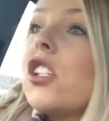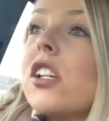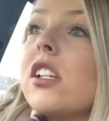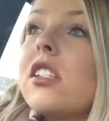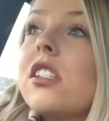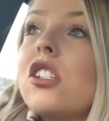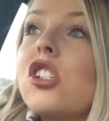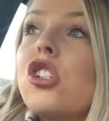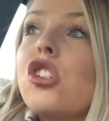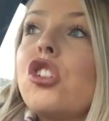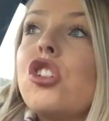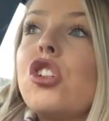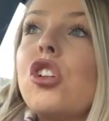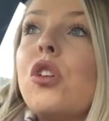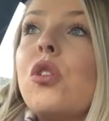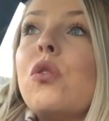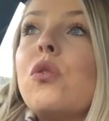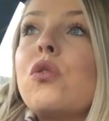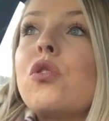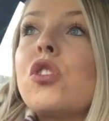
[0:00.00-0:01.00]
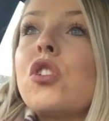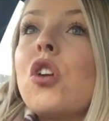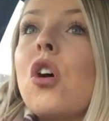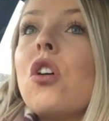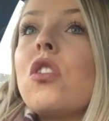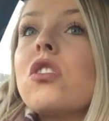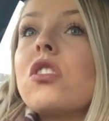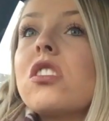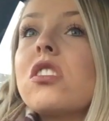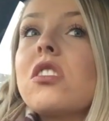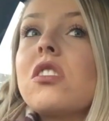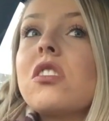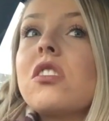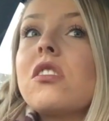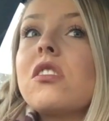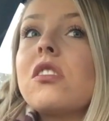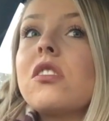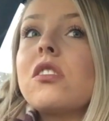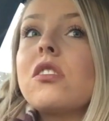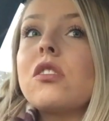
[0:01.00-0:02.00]
just choose not
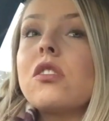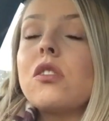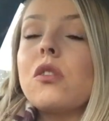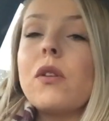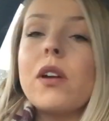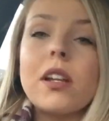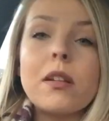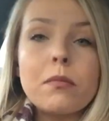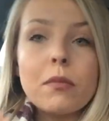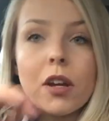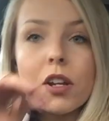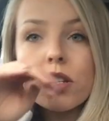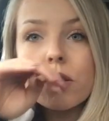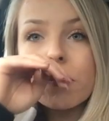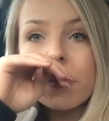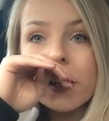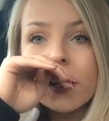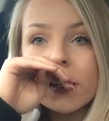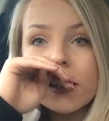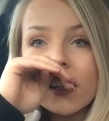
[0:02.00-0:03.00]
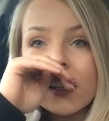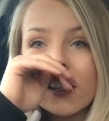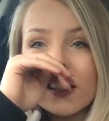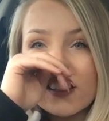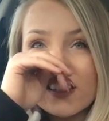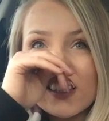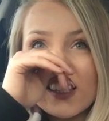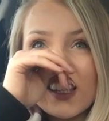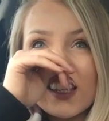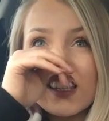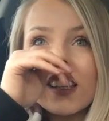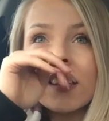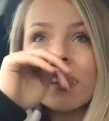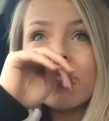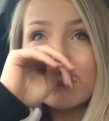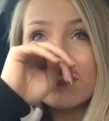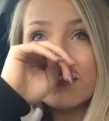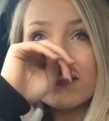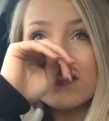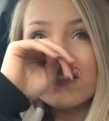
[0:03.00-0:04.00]
to eat much meat because
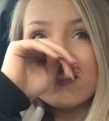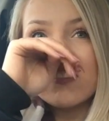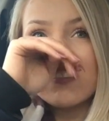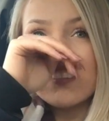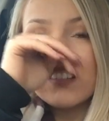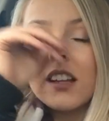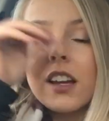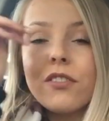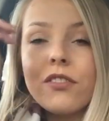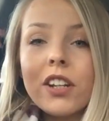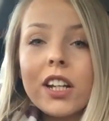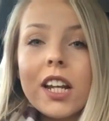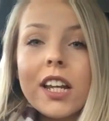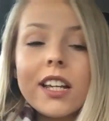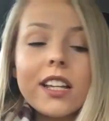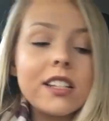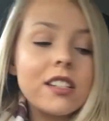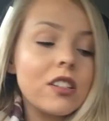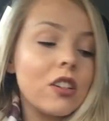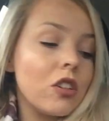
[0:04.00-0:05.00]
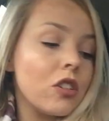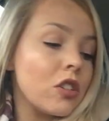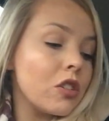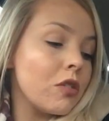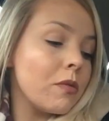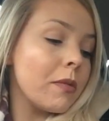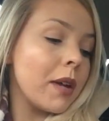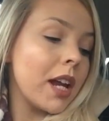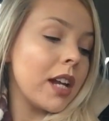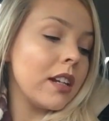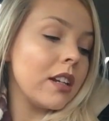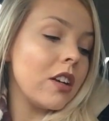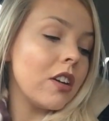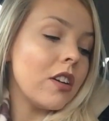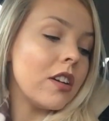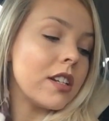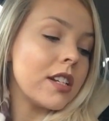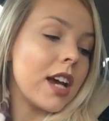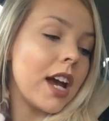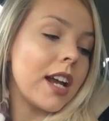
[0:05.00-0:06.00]
I feel like it's not doing me any
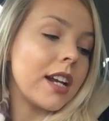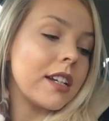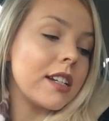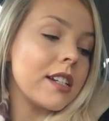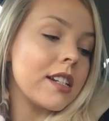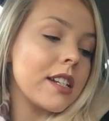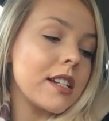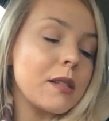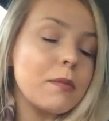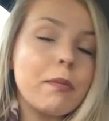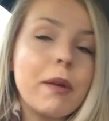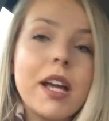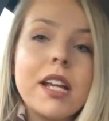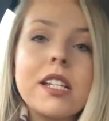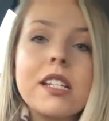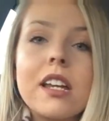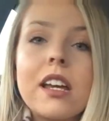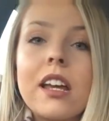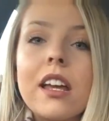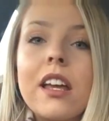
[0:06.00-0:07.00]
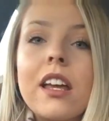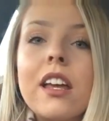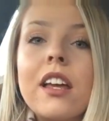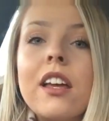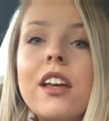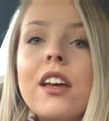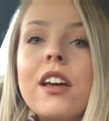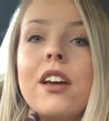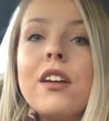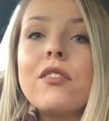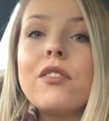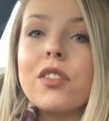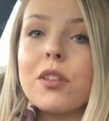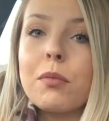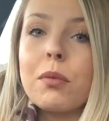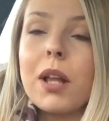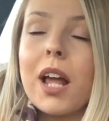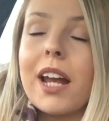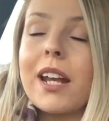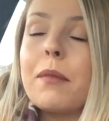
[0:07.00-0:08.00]
good, and it's better for the
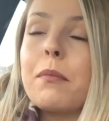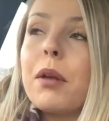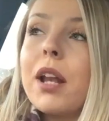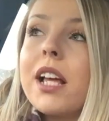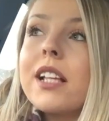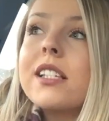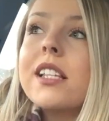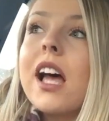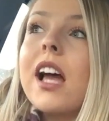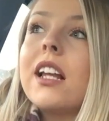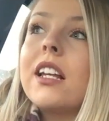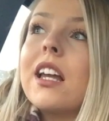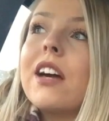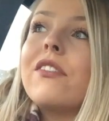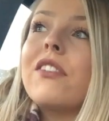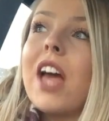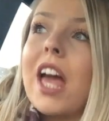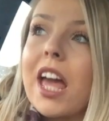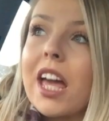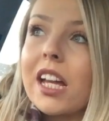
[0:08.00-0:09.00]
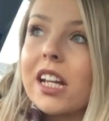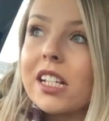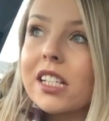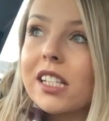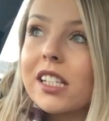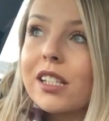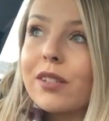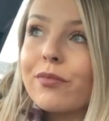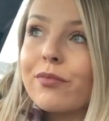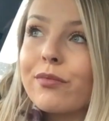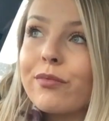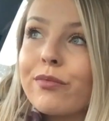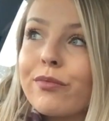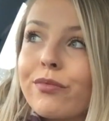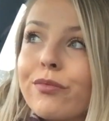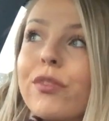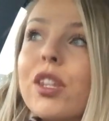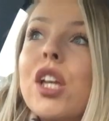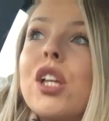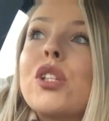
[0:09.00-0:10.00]
planet. Plus, I love eggs,
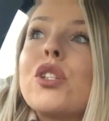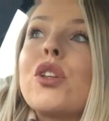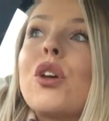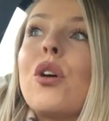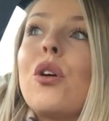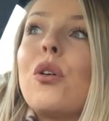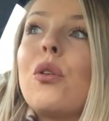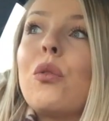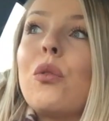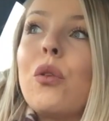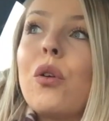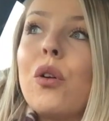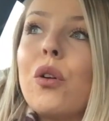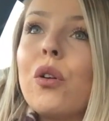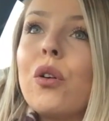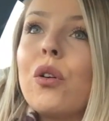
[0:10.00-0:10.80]
so